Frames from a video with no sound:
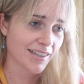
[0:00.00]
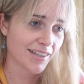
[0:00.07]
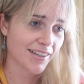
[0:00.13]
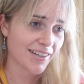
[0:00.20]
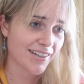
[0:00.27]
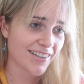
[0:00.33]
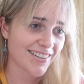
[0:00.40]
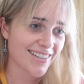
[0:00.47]

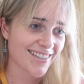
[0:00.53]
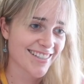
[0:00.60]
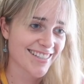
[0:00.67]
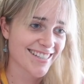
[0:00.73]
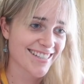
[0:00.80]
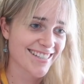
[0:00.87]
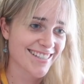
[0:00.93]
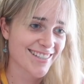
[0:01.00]
Oh, so
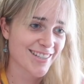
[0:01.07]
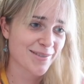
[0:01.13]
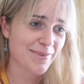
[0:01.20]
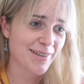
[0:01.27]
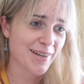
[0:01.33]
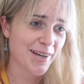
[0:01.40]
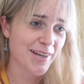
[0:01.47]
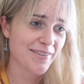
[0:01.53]
this is a
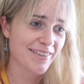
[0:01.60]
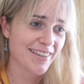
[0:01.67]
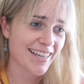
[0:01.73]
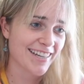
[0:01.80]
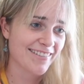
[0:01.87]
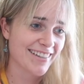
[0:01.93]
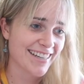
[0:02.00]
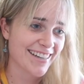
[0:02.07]
supernova.
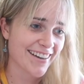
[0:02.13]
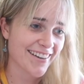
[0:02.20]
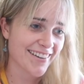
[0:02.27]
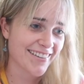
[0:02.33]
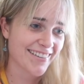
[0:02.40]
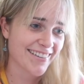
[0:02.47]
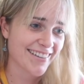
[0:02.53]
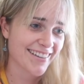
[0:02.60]
There we
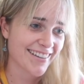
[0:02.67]
go.